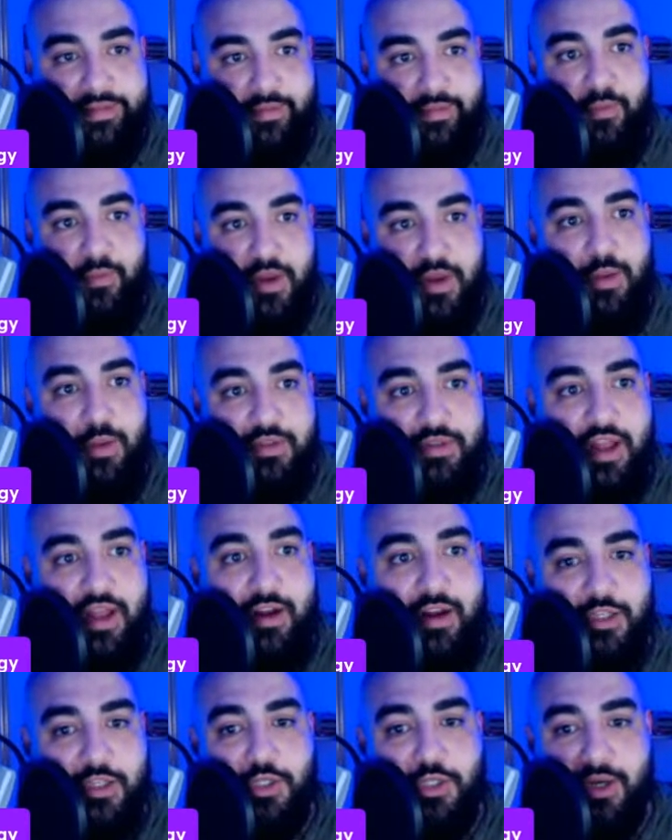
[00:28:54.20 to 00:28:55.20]
when he was on
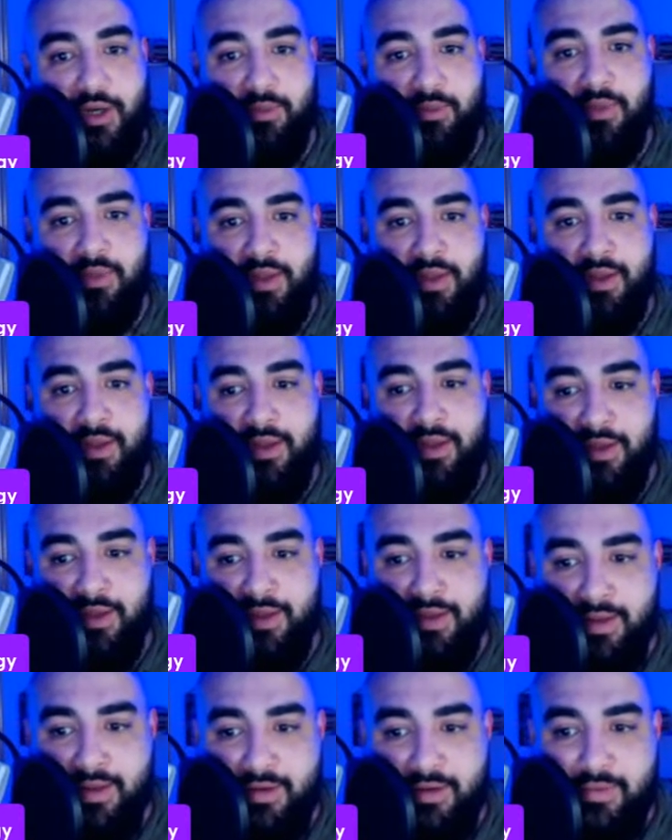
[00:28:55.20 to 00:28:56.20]
our stream,
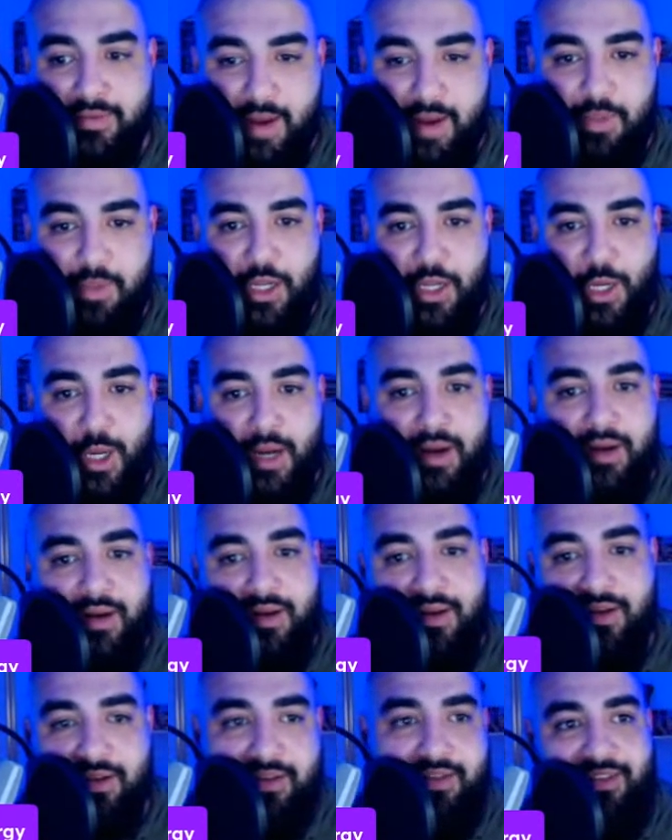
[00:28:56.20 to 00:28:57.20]
right, B. Kurt?
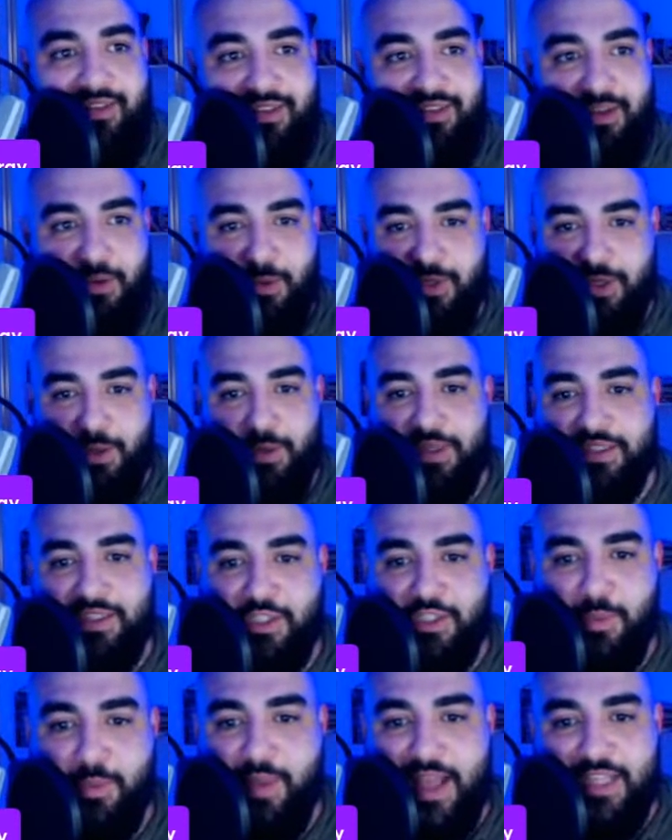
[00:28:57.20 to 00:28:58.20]
It
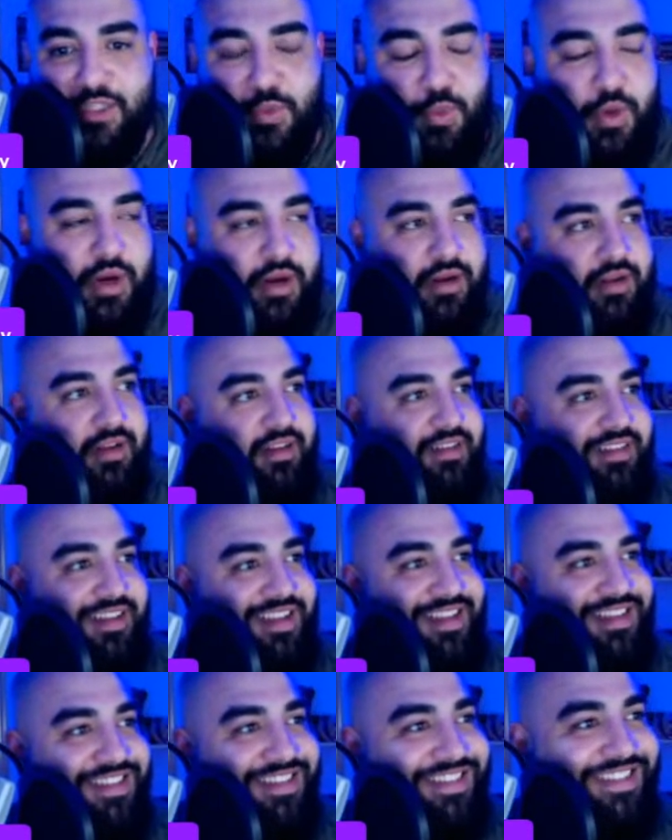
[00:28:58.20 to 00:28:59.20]
wasn't your best work.
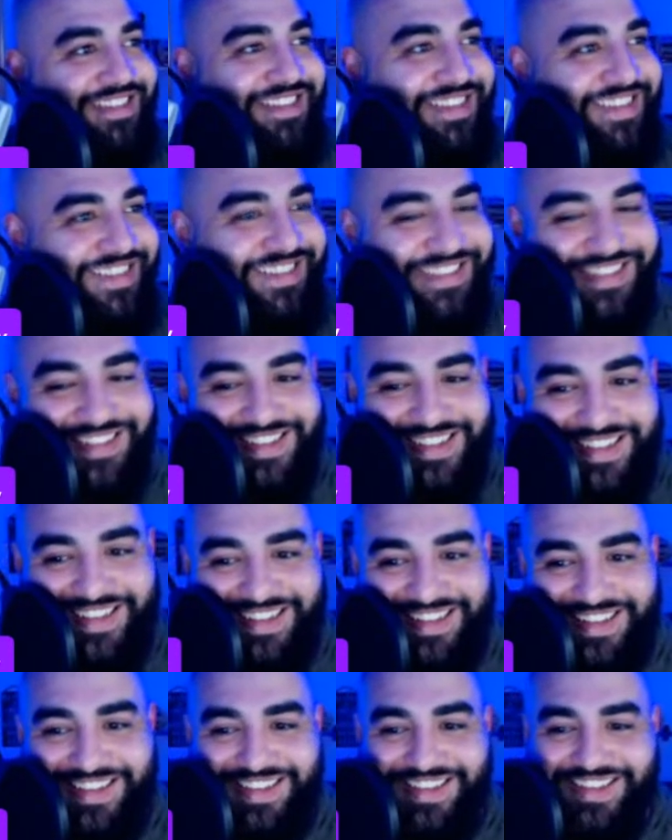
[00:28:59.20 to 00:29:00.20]

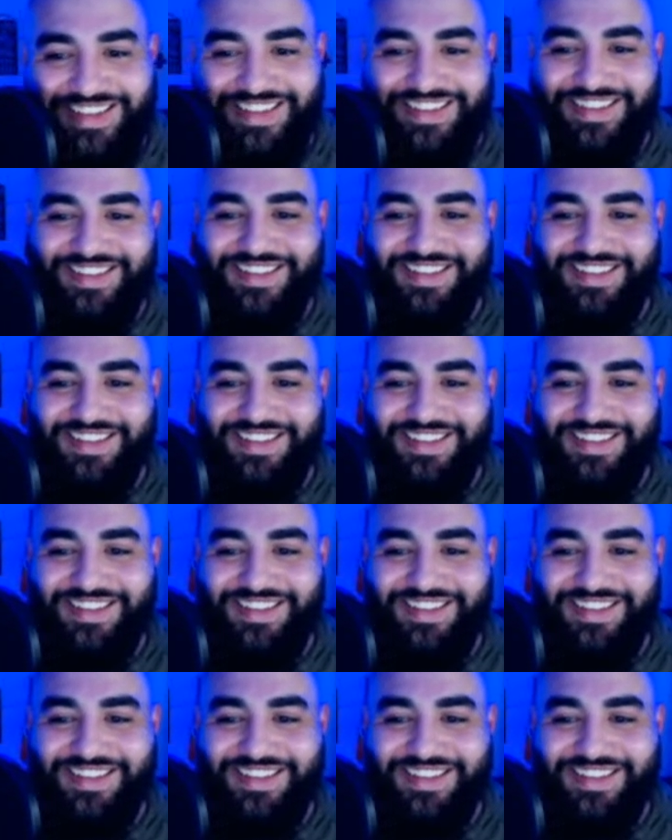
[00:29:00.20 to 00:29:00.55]
It